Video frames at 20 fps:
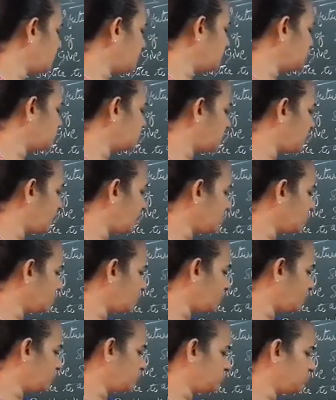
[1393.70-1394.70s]
is the health
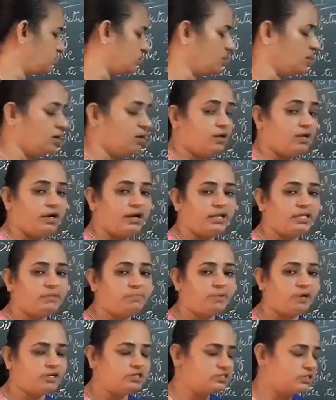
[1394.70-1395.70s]
policy. Health
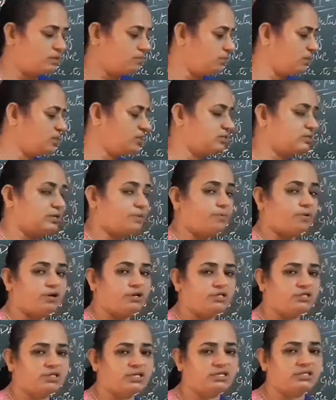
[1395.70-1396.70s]
policy means the
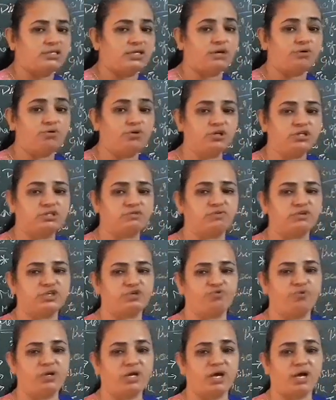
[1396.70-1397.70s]
policies, the rules which
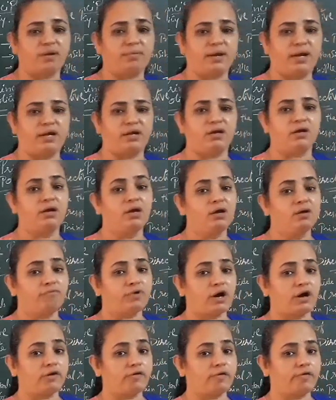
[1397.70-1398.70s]
we are made
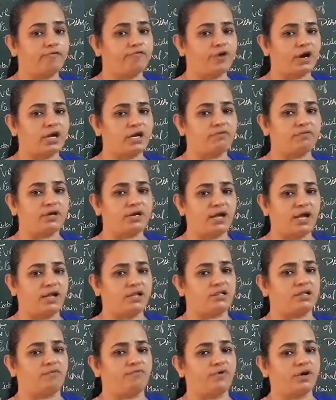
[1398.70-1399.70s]
for our
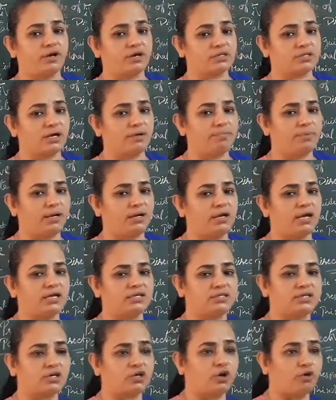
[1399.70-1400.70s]
health. For example, as the